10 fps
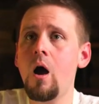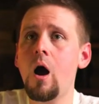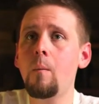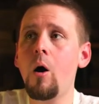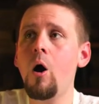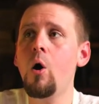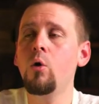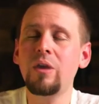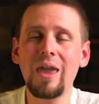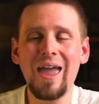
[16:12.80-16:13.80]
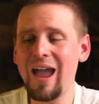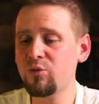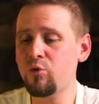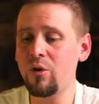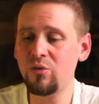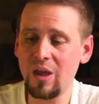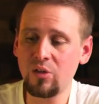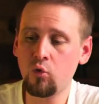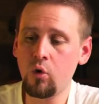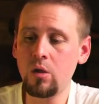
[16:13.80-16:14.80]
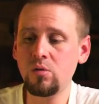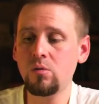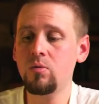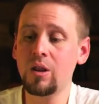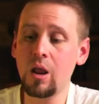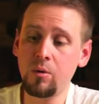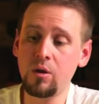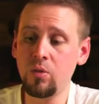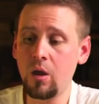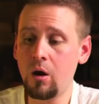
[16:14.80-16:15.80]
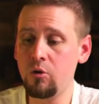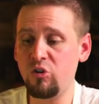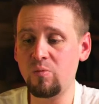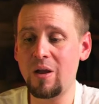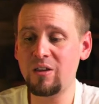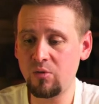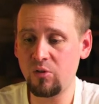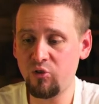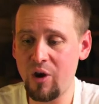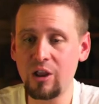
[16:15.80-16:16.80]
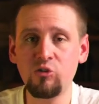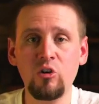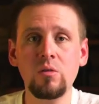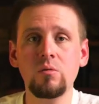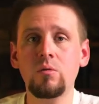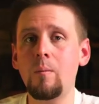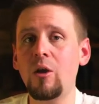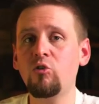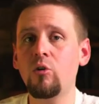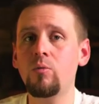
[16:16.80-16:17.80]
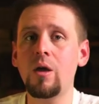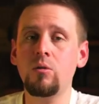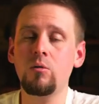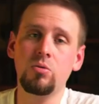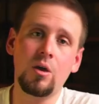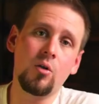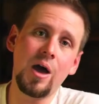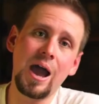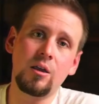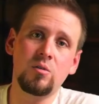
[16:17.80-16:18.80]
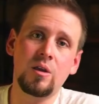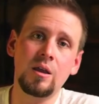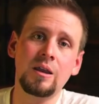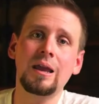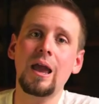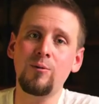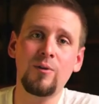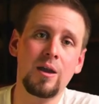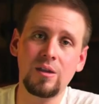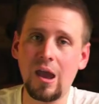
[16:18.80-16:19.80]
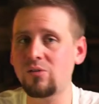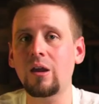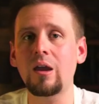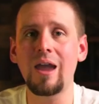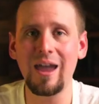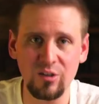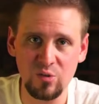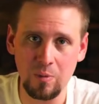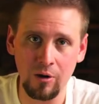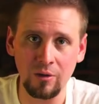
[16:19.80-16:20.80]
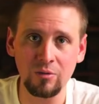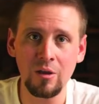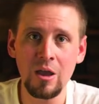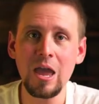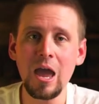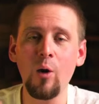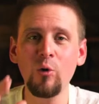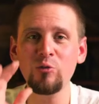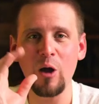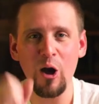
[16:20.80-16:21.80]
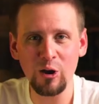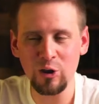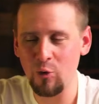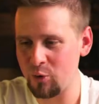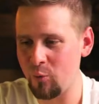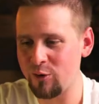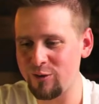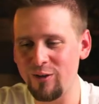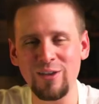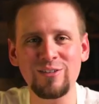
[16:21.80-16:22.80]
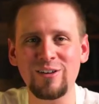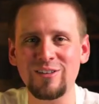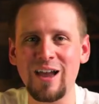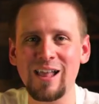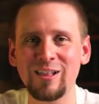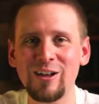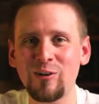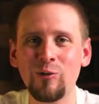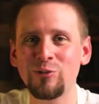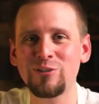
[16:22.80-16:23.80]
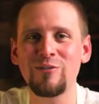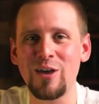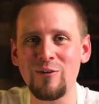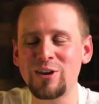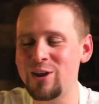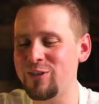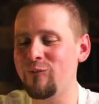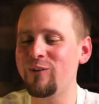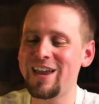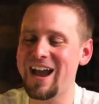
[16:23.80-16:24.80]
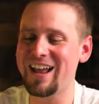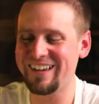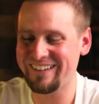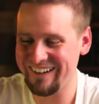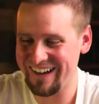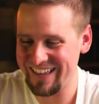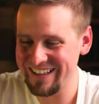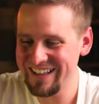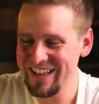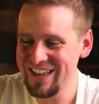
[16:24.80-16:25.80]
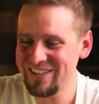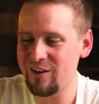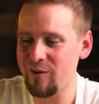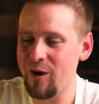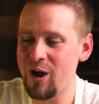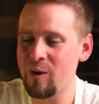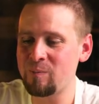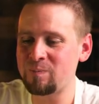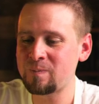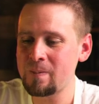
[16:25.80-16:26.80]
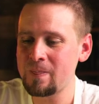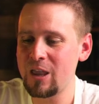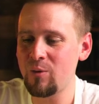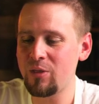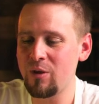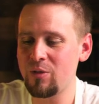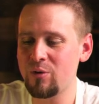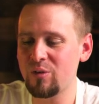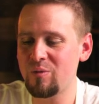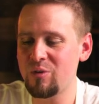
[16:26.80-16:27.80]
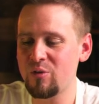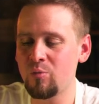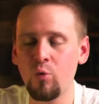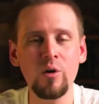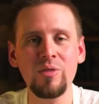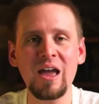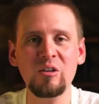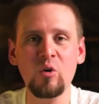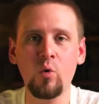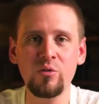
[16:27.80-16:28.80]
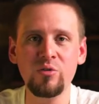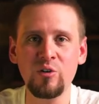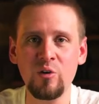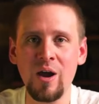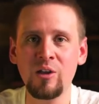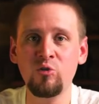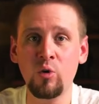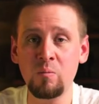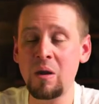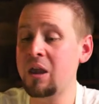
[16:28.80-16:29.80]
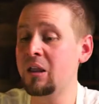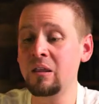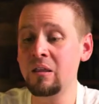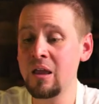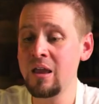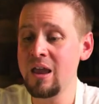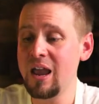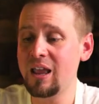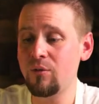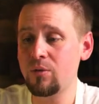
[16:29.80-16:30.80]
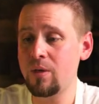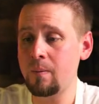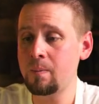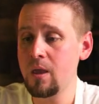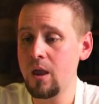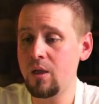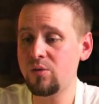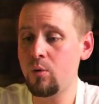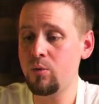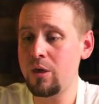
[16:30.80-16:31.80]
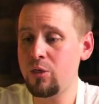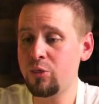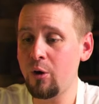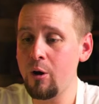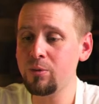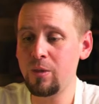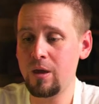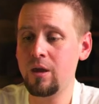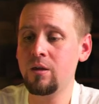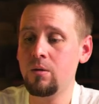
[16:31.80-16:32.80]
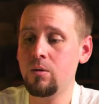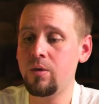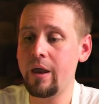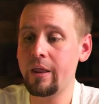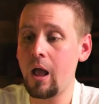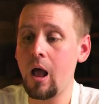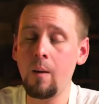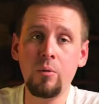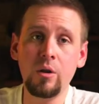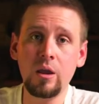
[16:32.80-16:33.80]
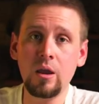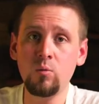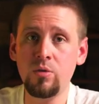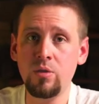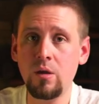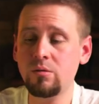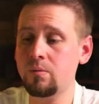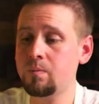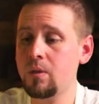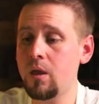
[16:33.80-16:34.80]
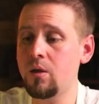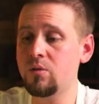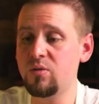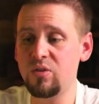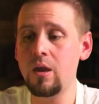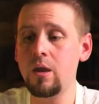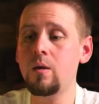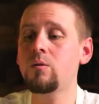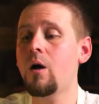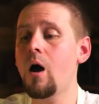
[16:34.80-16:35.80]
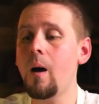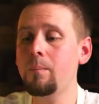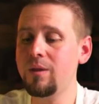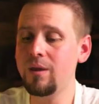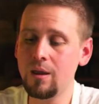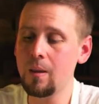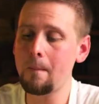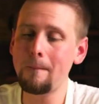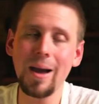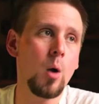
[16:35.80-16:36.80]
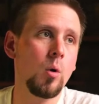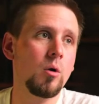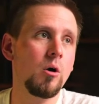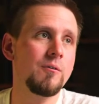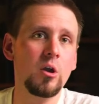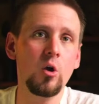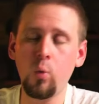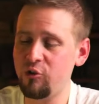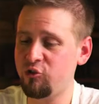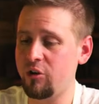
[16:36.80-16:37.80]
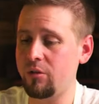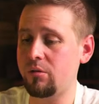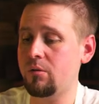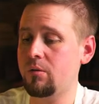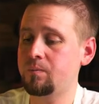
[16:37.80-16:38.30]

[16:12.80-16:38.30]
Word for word: um, all the extra accessories that I put in there and just my tips and strategies to make sure that the client is getting a fantastic experience. I wish my audio would have worked on this because I had a lot of cool stuff in that video that we had to cut. So um, anyway, there, there's, a, there's more in that course too. I enjoyed making it and everything. And so the third thing that I'm putting in with this is the top 10 power carving questions.